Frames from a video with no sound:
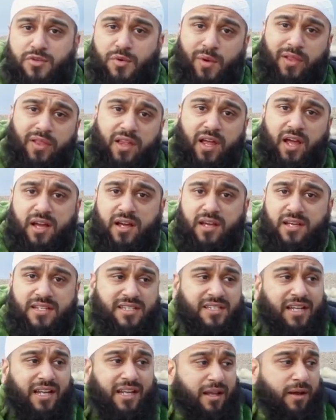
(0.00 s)
to Allah.
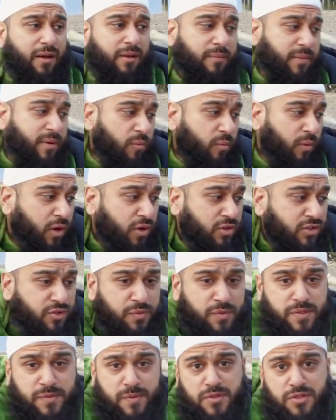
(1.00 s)
Isn't it like, I mean, what else are
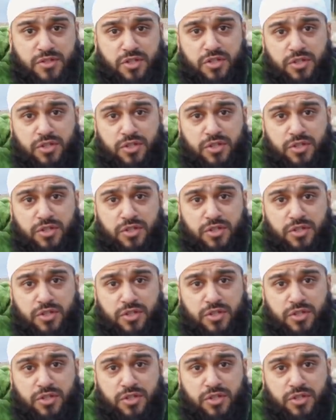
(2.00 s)
we supposed to